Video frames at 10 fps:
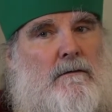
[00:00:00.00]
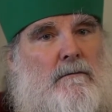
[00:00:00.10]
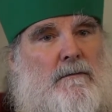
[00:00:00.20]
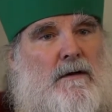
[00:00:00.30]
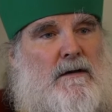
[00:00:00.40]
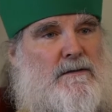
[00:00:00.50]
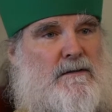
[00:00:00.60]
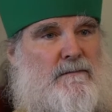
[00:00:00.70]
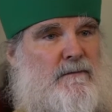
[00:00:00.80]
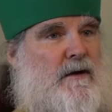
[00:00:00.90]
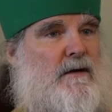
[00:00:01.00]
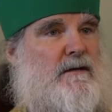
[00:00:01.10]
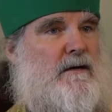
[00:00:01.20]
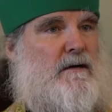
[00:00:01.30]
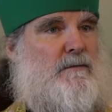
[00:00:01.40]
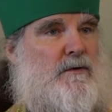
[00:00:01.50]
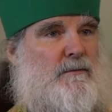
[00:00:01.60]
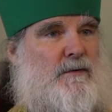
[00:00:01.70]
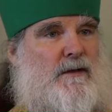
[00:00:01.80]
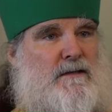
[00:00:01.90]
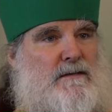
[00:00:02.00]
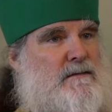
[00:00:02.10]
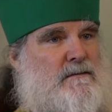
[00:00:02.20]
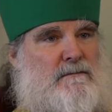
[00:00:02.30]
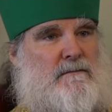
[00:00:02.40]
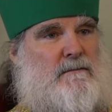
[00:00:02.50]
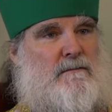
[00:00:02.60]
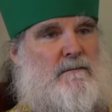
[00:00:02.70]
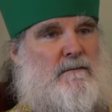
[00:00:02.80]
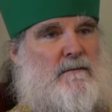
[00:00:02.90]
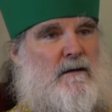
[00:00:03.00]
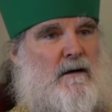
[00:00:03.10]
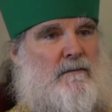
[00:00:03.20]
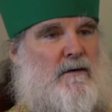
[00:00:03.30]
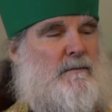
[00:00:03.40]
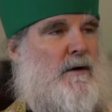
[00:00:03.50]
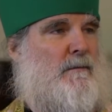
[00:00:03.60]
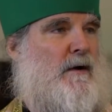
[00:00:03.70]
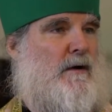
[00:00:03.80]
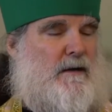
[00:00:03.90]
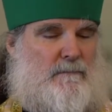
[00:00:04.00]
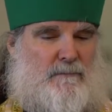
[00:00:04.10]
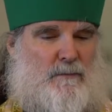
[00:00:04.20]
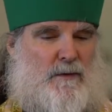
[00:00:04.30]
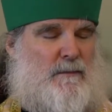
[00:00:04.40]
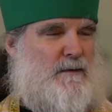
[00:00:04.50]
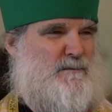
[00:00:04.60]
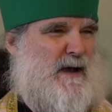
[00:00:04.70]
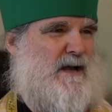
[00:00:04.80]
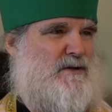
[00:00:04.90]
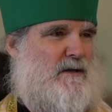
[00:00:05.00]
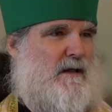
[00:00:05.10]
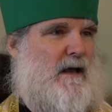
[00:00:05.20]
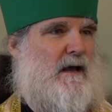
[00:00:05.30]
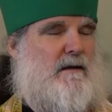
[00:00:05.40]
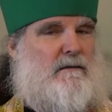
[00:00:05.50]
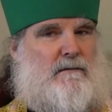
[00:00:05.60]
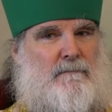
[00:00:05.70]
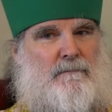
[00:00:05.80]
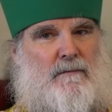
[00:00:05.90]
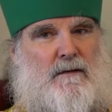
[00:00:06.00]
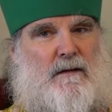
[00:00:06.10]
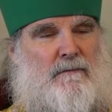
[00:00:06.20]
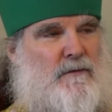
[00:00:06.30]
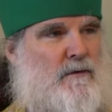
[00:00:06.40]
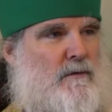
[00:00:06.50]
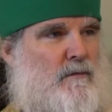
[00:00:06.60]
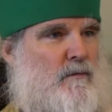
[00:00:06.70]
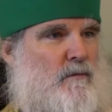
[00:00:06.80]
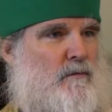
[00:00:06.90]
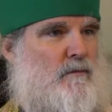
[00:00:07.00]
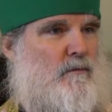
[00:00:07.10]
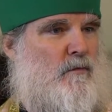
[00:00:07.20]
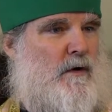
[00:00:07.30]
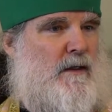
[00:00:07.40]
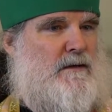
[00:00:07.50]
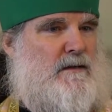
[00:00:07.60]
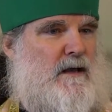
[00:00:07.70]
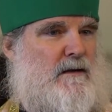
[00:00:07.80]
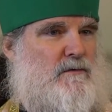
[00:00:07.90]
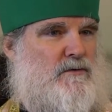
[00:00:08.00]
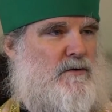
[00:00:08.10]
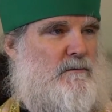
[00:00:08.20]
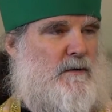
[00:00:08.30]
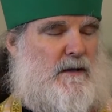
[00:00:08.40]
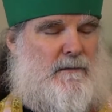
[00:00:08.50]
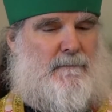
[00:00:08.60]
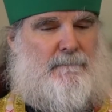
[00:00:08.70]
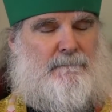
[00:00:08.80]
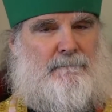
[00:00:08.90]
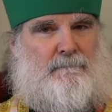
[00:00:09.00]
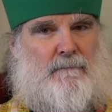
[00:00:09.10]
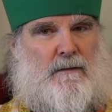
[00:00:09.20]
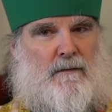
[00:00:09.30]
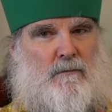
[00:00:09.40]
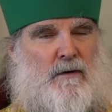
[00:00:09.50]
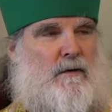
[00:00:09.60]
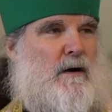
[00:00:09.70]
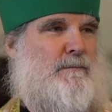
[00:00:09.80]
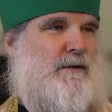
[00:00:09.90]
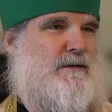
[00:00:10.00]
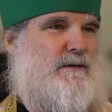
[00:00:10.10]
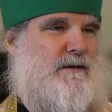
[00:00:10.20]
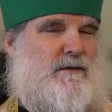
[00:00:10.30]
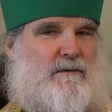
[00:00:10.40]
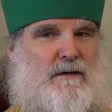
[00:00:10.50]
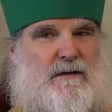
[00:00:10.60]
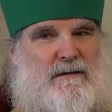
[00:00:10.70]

because it's very terrible. The police are very barbaric. They'll pretty much bash you in the head if you're where they say you shouldn't be. What are our police going to do? They're going to